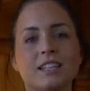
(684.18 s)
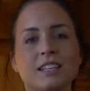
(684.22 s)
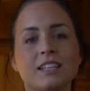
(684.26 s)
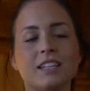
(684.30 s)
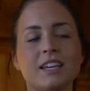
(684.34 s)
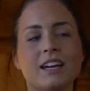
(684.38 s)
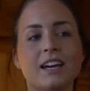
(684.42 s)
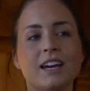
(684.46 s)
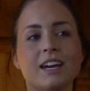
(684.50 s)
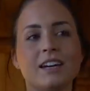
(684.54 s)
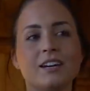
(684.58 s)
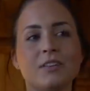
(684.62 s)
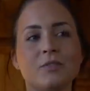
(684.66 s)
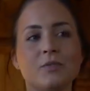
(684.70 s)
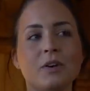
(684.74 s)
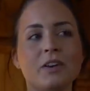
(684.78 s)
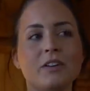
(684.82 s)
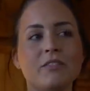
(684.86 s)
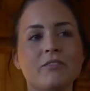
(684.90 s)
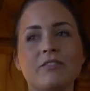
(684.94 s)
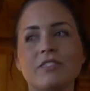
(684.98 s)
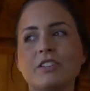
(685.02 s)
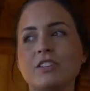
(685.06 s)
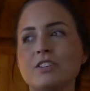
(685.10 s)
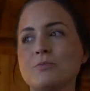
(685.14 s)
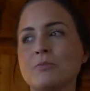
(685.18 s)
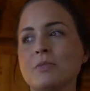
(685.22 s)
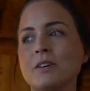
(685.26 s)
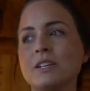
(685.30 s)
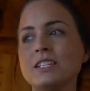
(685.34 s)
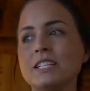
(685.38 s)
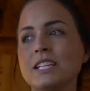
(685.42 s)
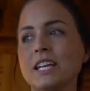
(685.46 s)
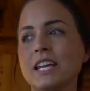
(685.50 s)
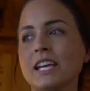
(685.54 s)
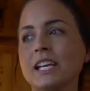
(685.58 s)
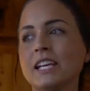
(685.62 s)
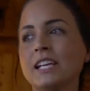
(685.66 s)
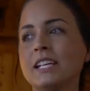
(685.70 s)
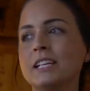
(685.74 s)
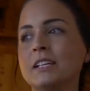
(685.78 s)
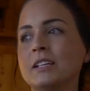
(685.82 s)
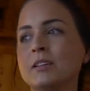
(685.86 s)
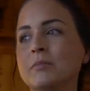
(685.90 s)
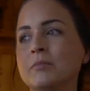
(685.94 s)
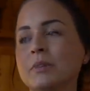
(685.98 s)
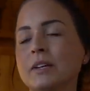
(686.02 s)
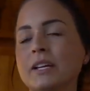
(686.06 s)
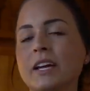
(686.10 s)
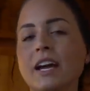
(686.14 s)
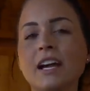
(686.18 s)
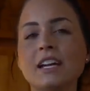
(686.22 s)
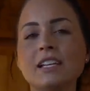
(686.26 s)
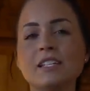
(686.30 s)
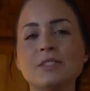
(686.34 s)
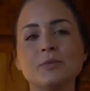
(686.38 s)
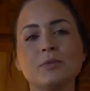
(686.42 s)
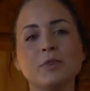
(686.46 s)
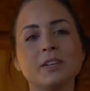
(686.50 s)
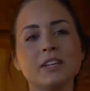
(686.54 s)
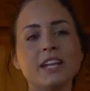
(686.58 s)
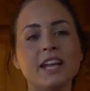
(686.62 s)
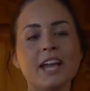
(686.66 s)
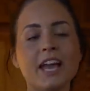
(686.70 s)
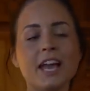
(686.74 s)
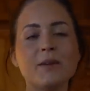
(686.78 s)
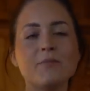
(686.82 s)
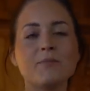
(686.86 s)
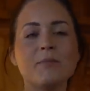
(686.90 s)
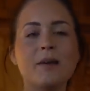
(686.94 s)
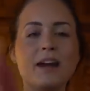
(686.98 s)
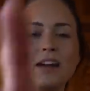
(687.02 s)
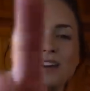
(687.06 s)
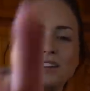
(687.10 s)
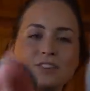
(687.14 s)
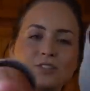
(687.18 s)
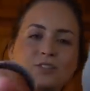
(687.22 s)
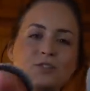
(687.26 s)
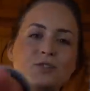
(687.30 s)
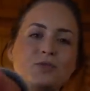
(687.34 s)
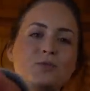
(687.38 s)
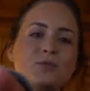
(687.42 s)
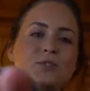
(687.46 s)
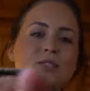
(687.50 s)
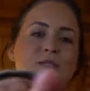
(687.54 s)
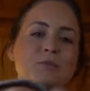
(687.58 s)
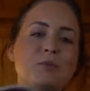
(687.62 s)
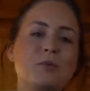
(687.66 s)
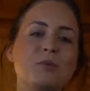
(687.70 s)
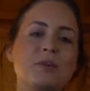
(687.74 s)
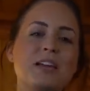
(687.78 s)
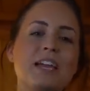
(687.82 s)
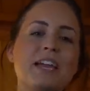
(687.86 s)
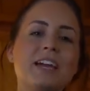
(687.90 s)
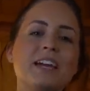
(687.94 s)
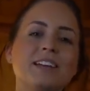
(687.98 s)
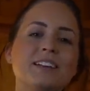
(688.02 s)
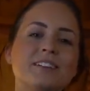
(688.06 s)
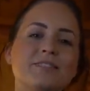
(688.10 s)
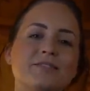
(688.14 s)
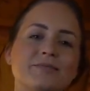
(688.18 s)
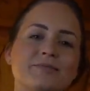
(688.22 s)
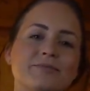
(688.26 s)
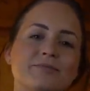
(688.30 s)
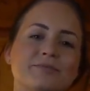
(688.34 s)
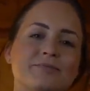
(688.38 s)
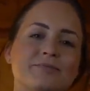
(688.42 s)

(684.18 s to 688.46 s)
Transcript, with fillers: Yeah, Whitefish, Montana. But guys, we're gonna head back to Spokane.